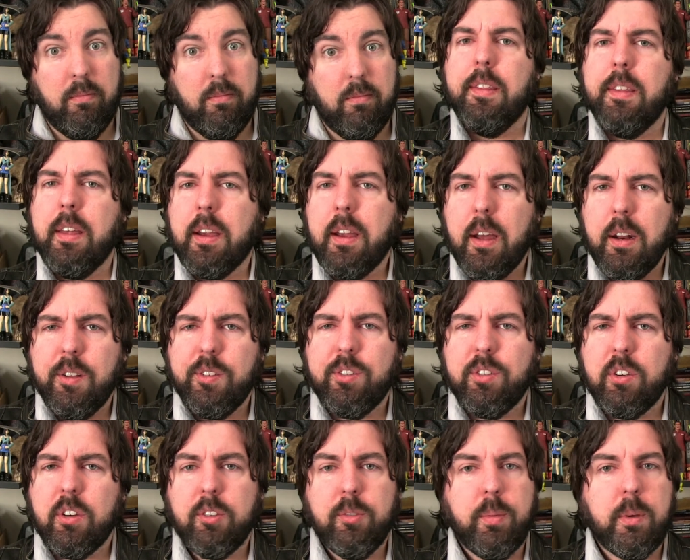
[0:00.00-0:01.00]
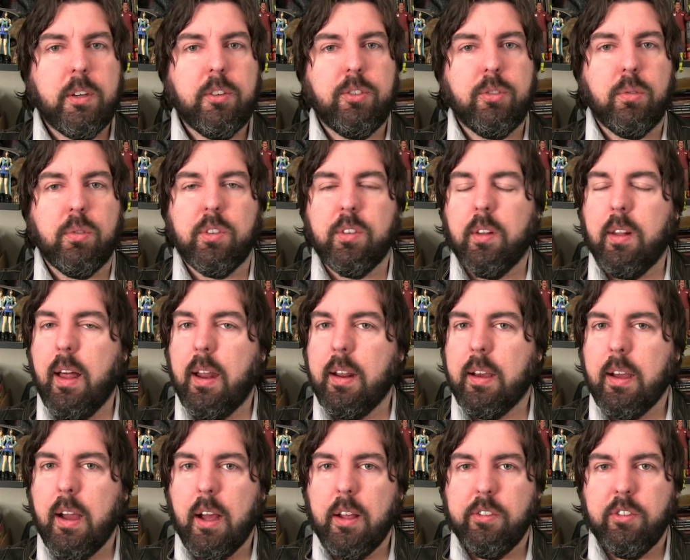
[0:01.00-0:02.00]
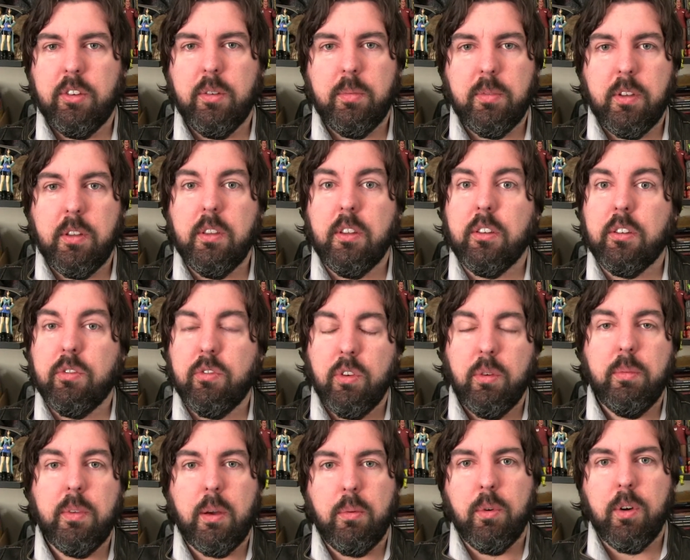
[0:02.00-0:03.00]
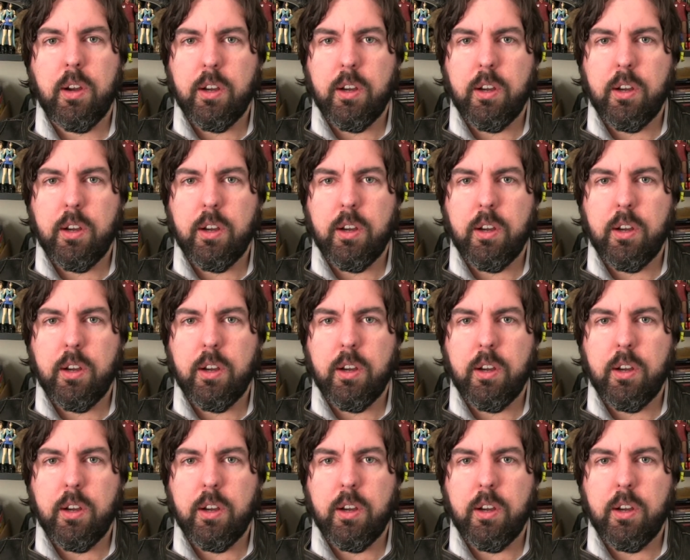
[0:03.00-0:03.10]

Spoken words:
And that kind of sucks because there was a lot of concepts in this film that were